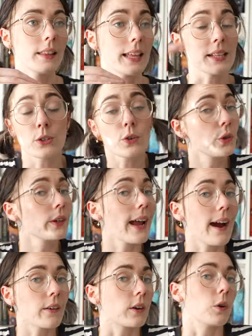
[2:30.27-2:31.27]
that's over an
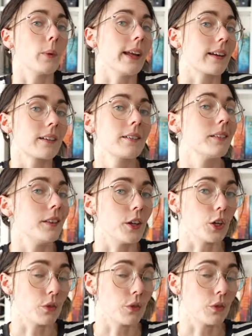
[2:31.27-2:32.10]
hour a week that